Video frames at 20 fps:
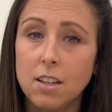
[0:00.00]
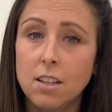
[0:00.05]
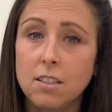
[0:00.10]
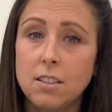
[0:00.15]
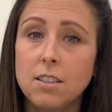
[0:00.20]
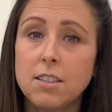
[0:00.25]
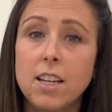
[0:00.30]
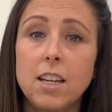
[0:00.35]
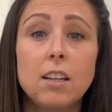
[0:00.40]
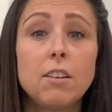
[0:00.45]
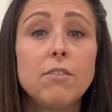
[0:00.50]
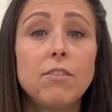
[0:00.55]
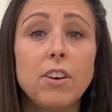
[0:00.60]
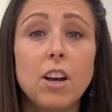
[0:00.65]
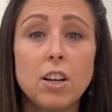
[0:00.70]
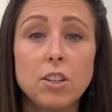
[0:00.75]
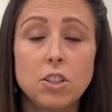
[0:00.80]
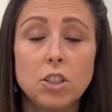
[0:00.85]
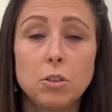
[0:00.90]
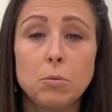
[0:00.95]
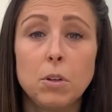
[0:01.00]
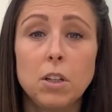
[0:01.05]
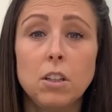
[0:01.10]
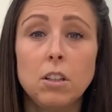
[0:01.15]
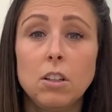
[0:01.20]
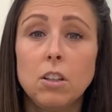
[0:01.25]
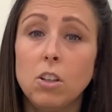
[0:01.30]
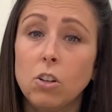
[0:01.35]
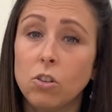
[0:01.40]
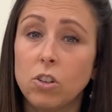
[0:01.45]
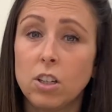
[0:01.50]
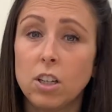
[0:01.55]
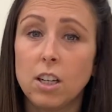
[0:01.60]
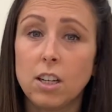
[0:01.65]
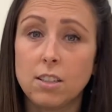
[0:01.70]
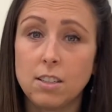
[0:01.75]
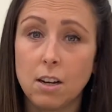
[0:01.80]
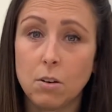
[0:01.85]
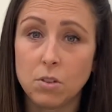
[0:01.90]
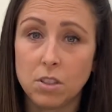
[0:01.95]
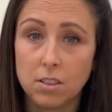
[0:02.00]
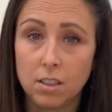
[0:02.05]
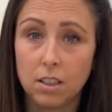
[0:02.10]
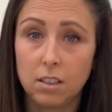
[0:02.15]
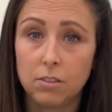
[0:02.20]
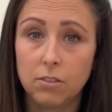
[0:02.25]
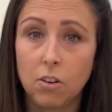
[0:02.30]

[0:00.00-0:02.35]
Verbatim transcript: to take a virtual look at our sixth